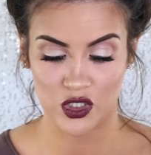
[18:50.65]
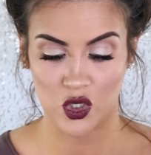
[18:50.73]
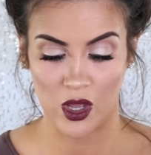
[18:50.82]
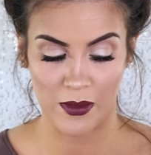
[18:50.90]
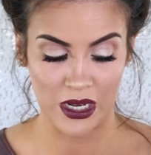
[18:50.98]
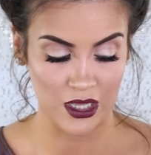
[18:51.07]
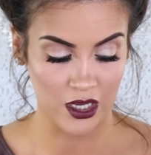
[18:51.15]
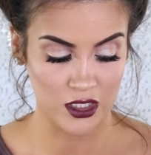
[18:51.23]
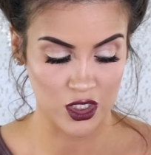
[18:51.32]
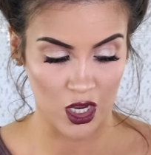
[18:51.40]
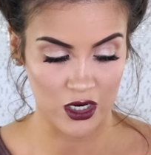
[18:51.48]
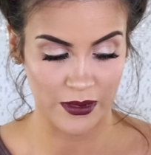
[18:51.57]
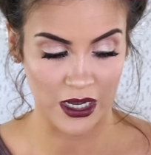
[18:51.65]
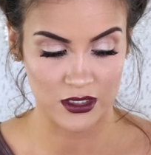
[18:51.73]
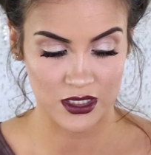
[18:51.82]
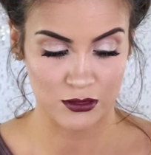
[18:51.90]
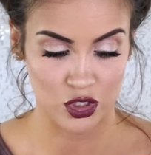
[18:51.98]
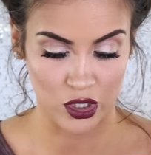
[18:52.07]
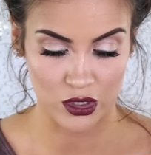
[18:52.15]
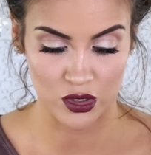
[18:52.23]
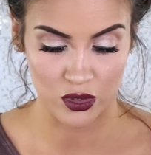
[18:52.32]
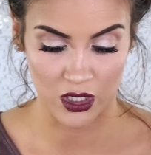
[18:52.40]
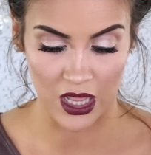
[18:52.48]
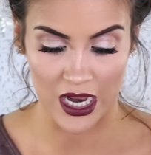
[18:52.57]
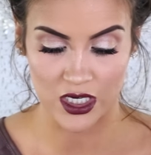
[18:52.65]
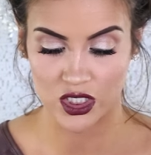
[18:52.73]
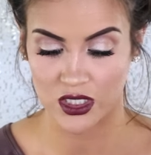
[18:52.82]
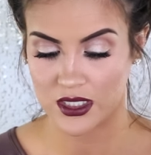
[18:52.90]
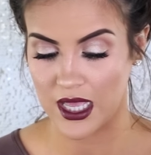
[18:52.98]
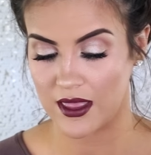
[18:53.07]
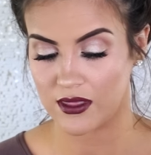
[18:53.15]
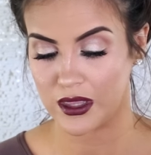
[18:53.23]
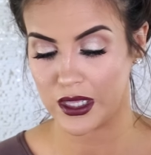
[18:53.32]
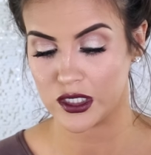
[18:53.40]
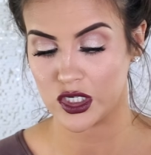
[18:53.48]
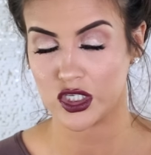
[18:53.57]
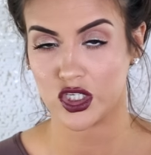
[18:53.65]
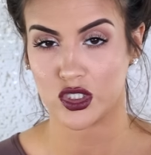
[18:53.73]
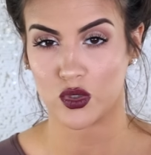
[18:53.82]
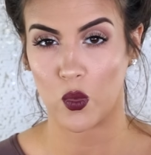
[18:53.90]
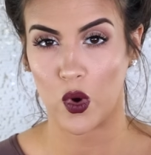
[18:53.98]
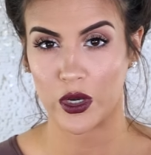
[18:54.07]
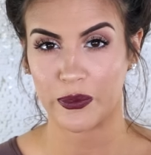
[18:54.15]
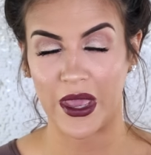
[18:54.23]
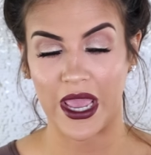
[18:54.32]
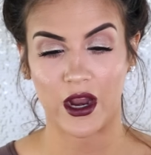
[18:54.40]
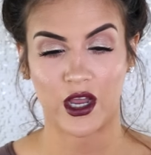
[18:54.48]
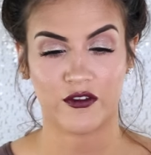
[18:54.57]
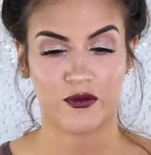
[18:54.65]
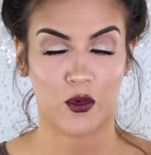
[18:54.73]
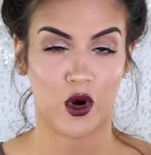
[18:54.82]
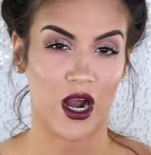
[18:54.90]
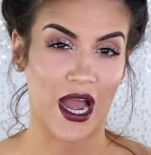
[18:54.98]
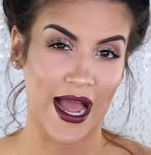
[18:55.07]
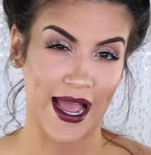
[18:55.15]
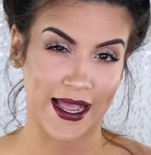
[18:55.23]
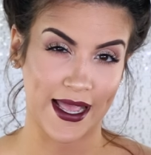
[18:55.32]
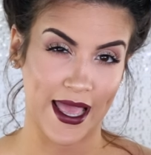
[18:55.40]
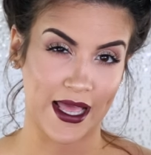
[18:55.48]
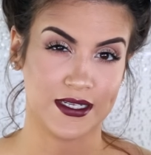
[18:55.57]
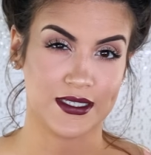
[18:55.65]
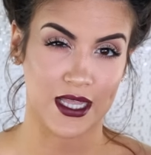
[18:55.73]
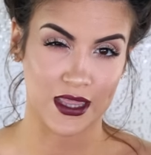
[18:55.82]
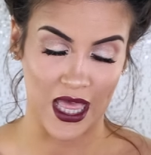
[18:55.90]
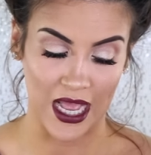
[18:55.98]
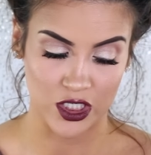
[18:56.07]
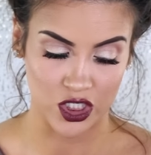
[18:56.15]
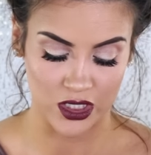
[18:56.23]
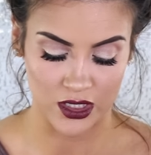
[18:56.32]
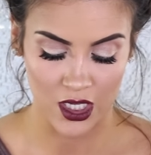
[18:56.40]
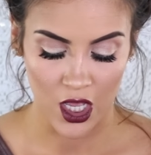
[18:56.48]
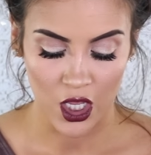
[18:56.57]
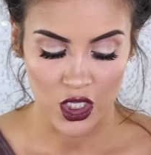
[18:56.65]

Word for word: So I'm mainly gonna talk about some drugstore lashes and then just one pair of more high-end lashes.